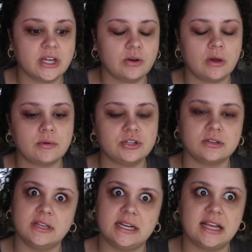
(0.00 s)
annoying when your
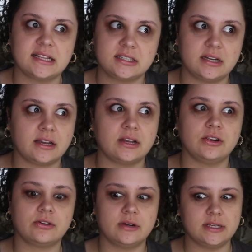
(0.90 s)
lid gets stuck in
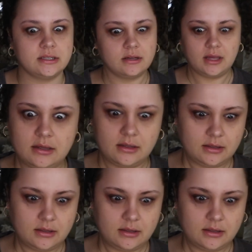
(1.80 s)
your crease and you're like...